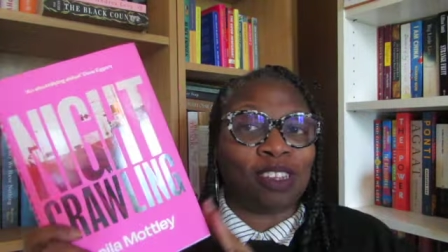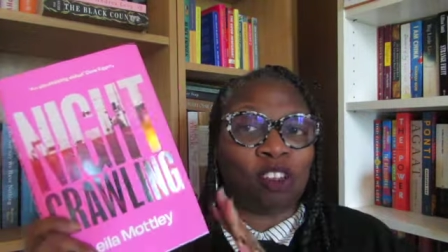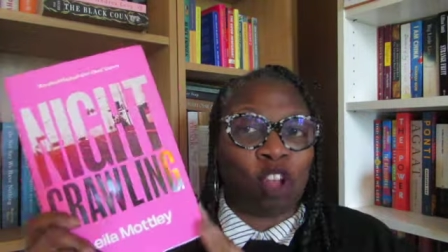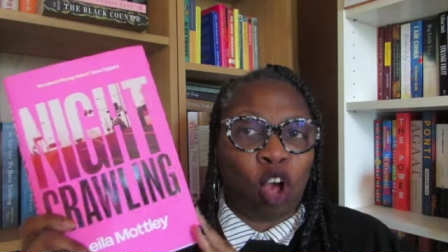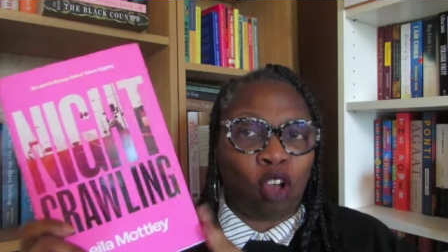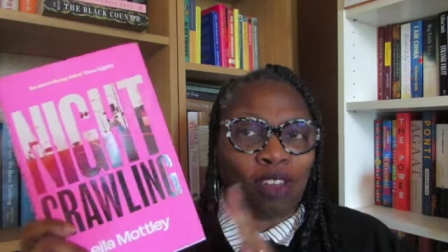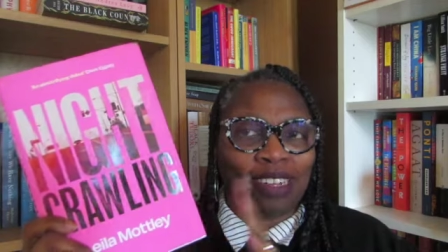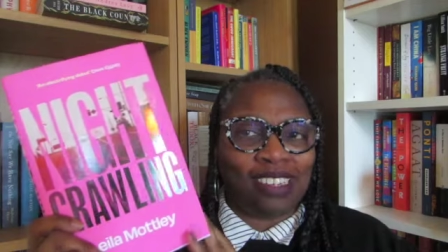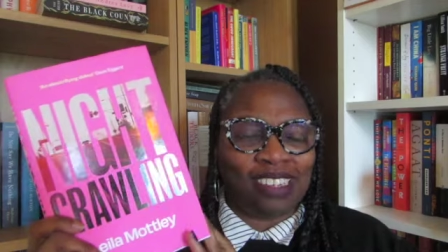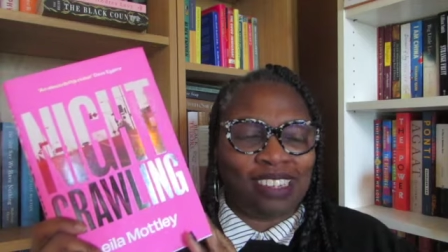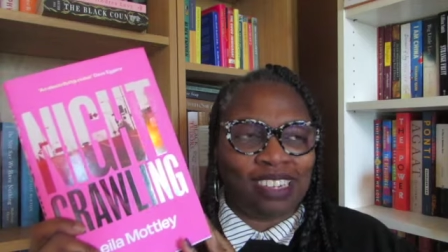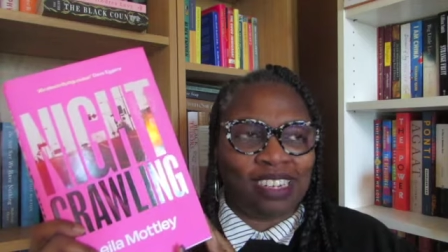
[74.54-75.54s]
long
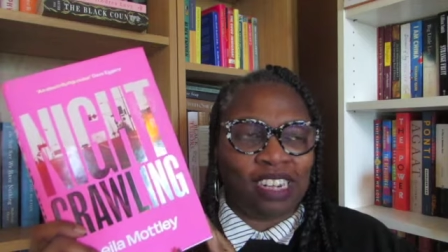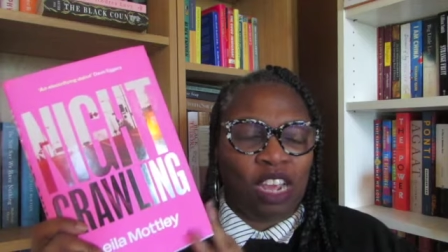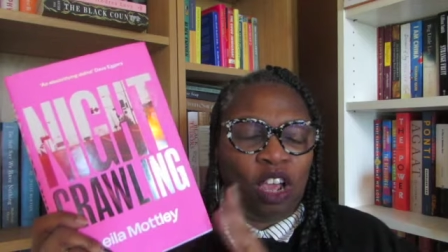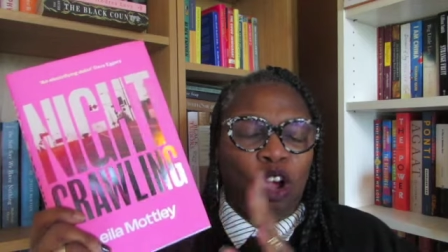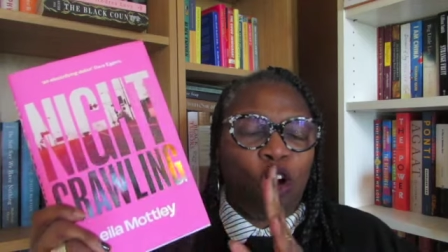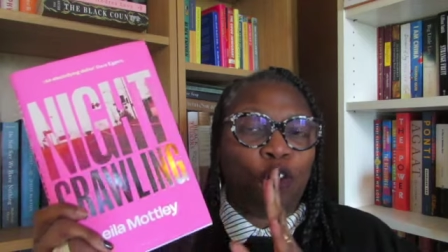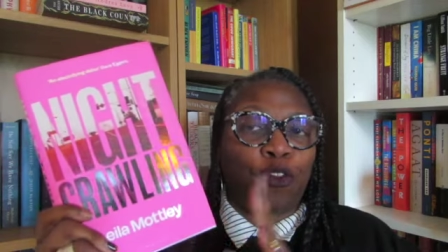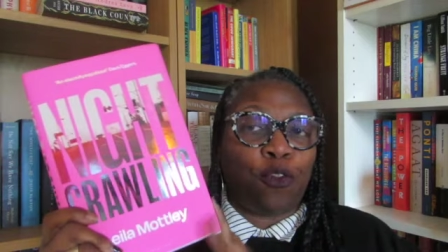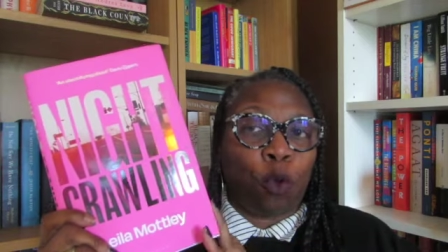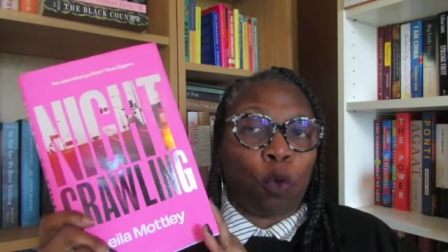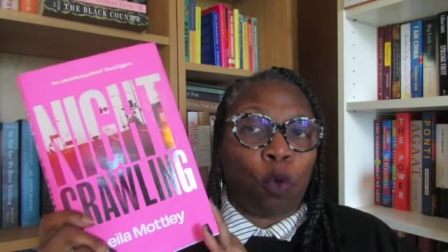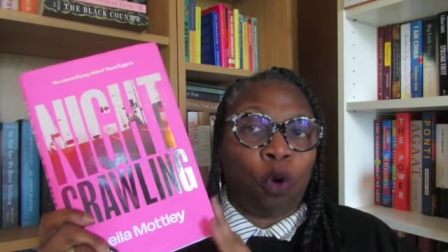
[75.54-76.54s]
listed
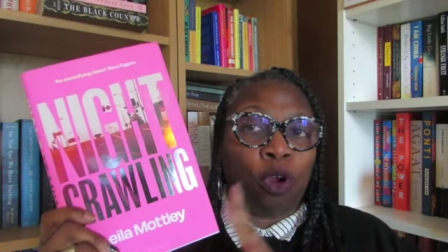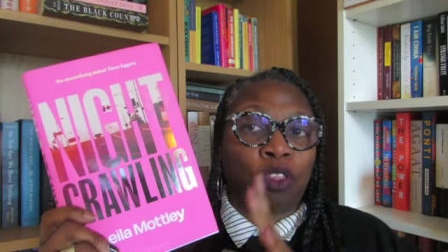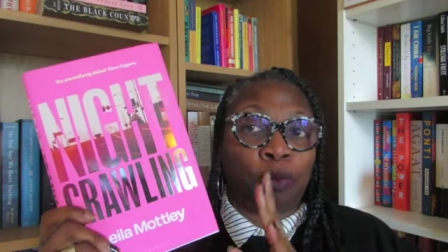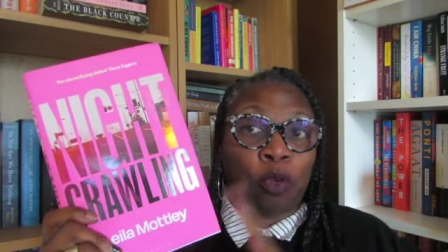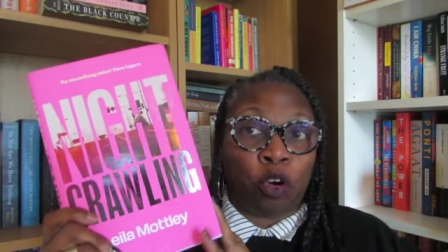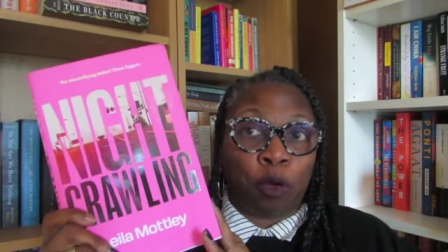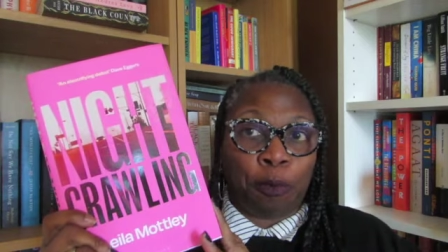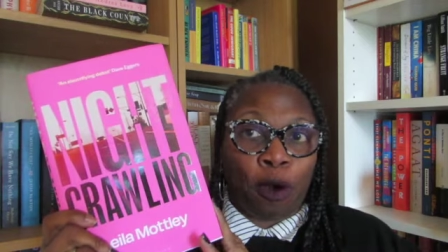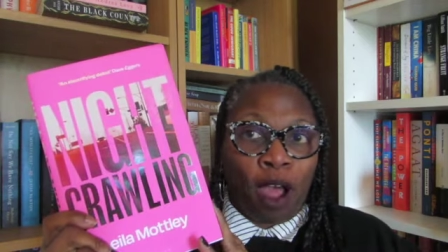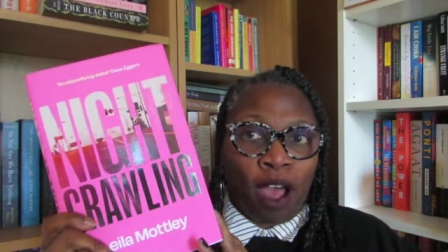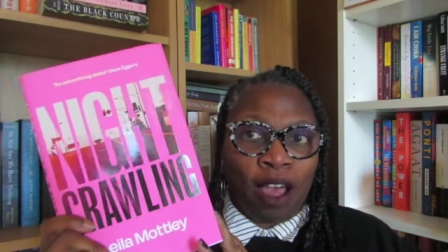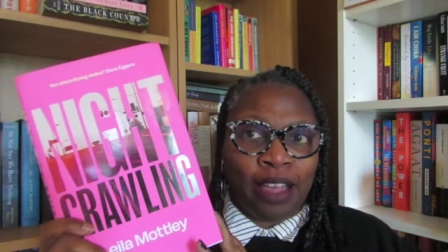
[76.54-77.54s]
for the Booker
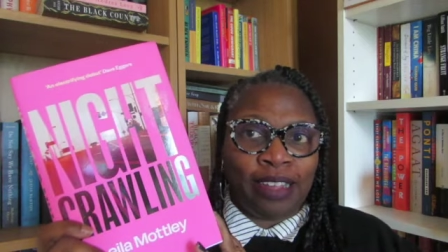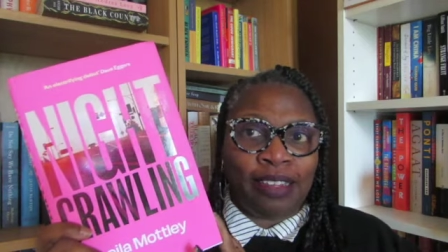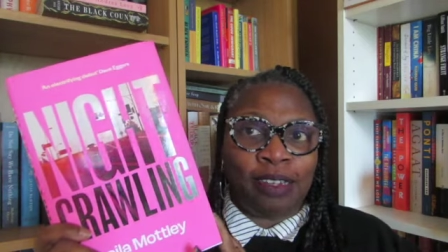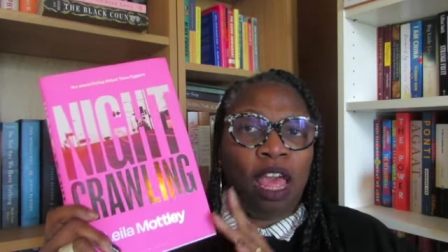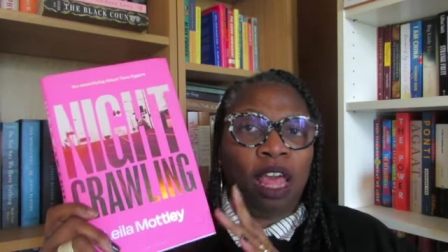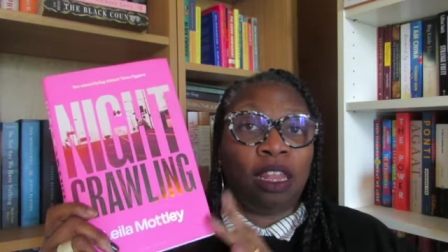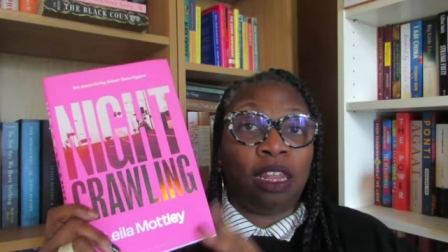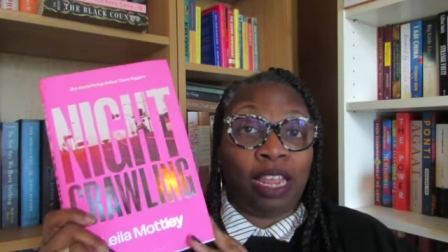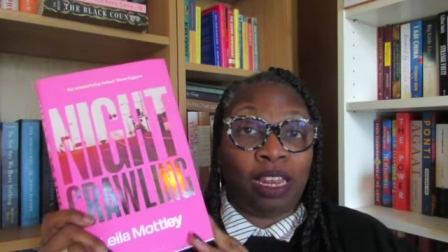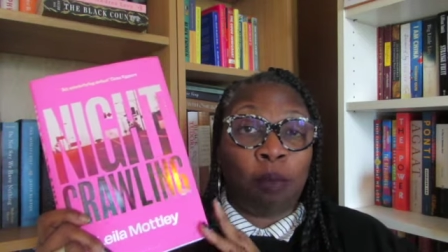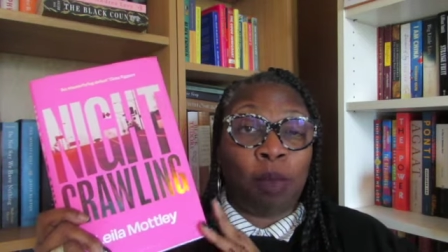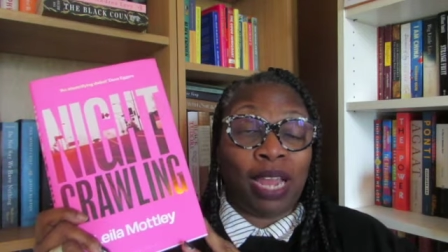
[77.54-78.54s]
Prize.
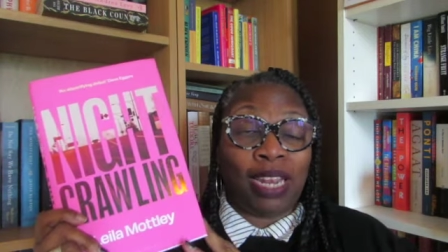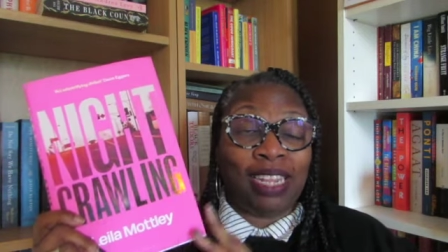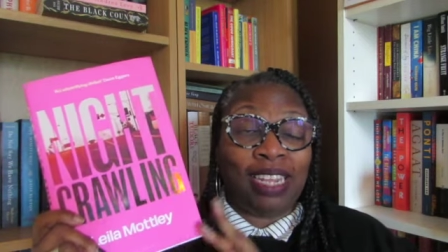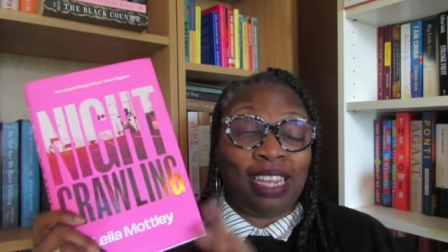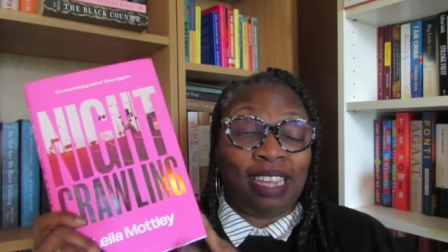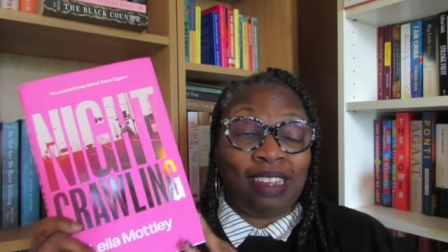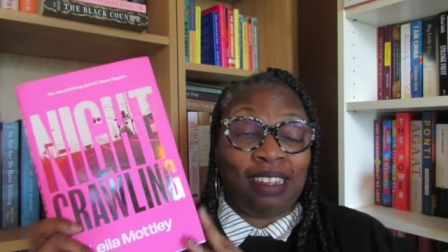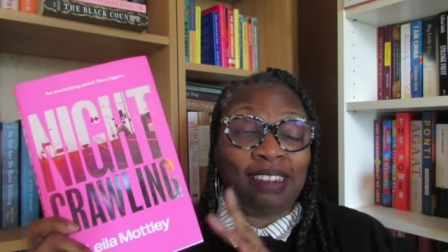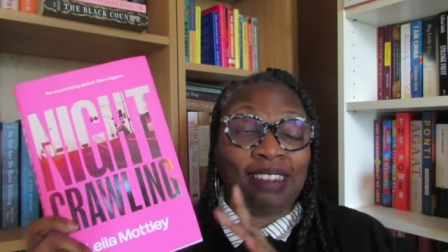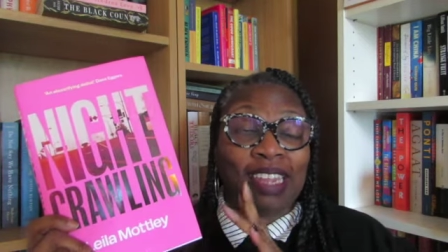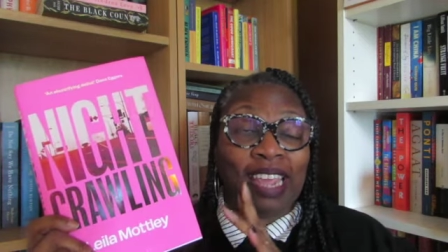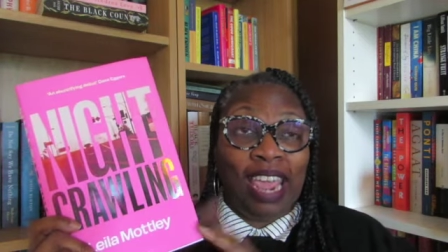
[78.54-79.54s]
Leila Mottley
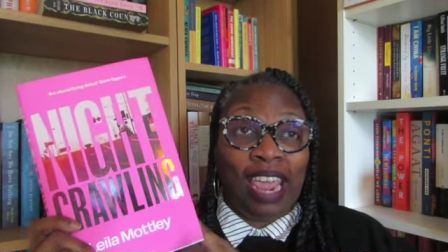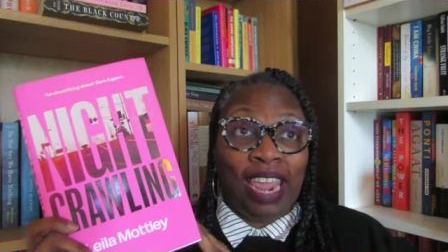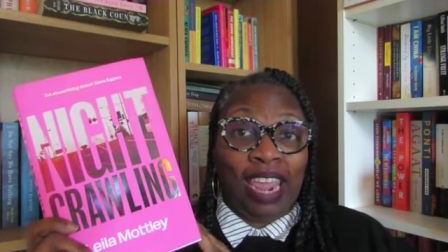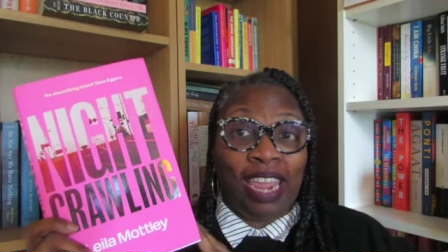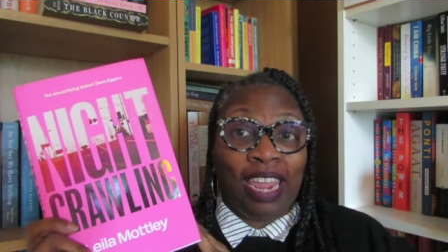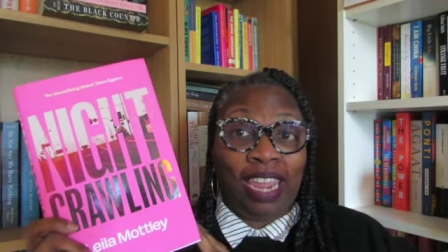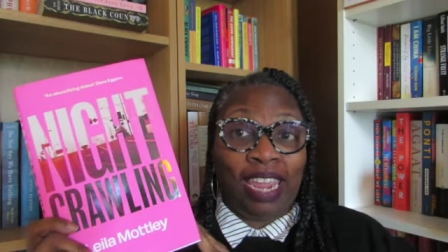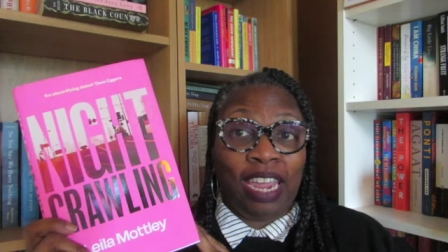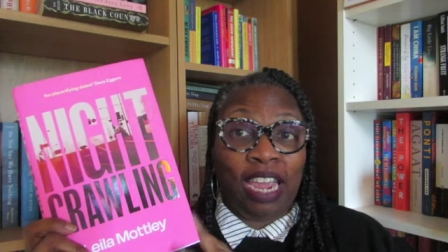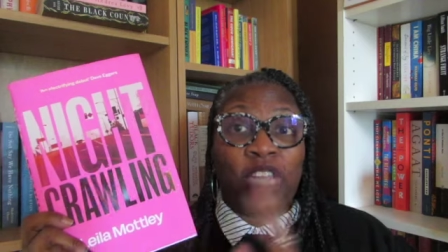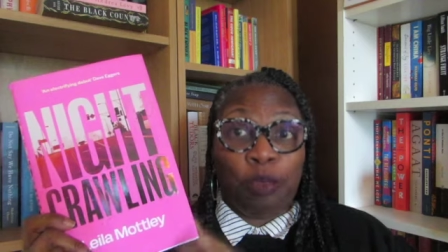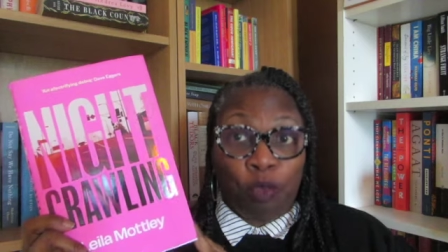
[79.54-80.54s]
is a
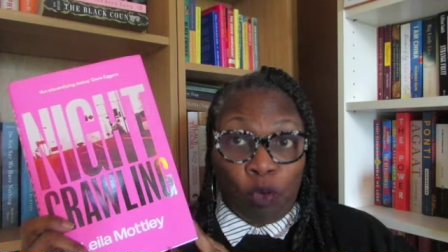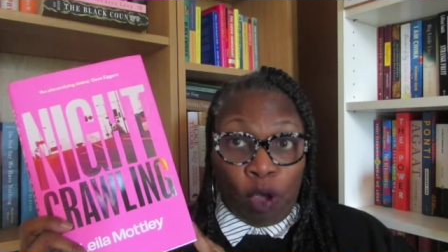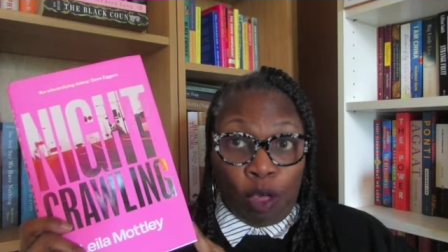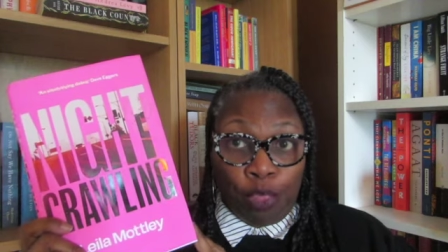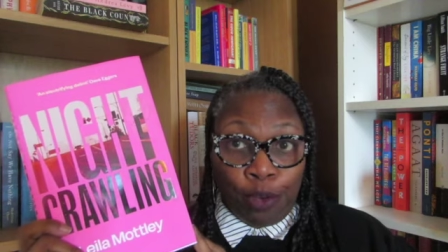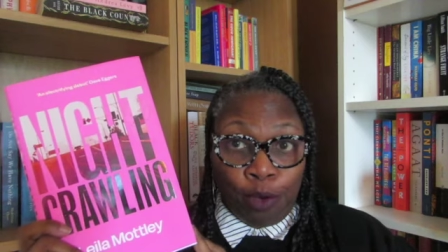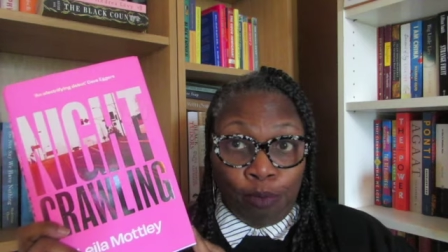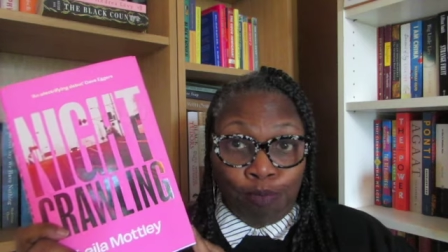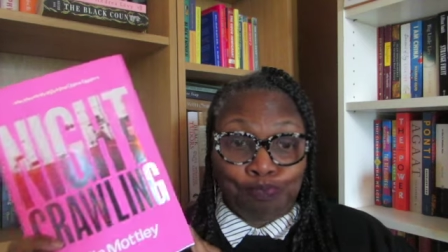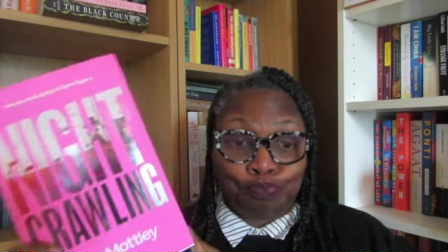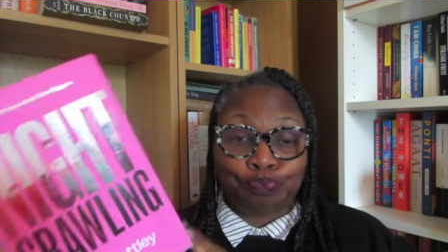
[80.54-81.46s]
debut author.